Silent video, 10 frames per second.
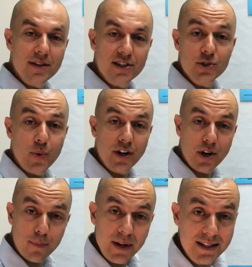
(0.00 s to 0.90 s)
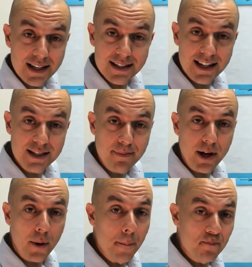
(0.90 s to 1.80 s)
This is where your business gets
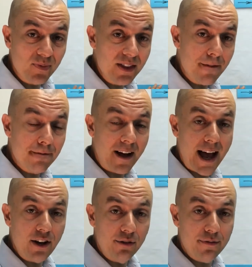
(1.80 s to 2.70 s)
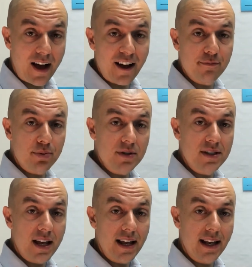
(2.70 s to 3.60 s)
built. The final
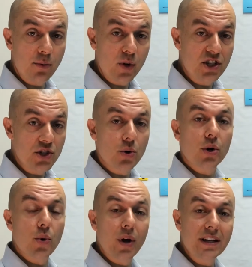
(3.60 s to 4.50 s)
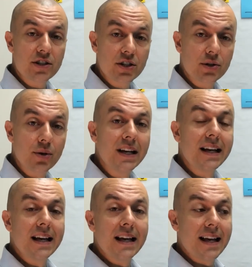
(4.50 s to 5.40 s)
5% in which you're going to
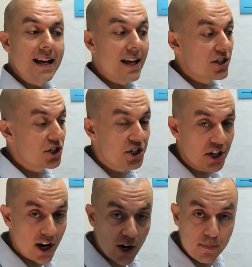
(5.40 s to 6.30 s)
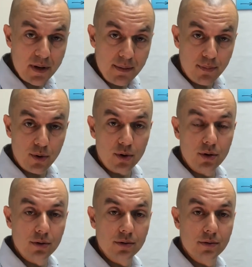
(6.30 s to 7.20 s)
share
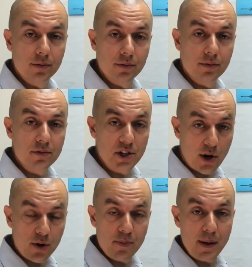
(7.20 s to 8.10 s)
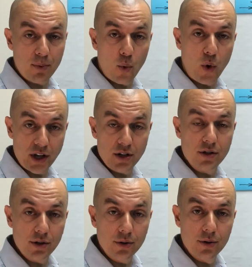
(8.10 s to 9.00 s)
with people what you
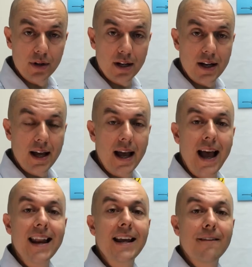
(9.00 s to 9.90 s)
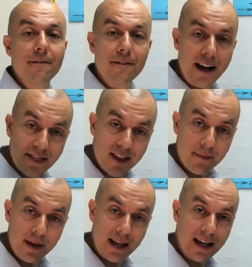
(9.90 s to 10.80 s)
do and invite
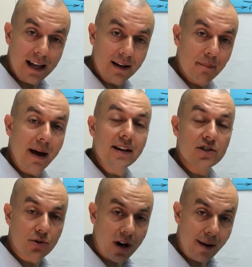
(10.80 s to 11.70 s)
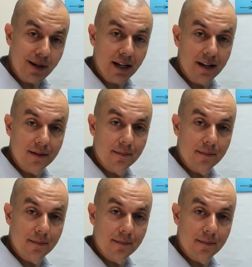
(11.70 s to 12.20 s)
them in by describing it.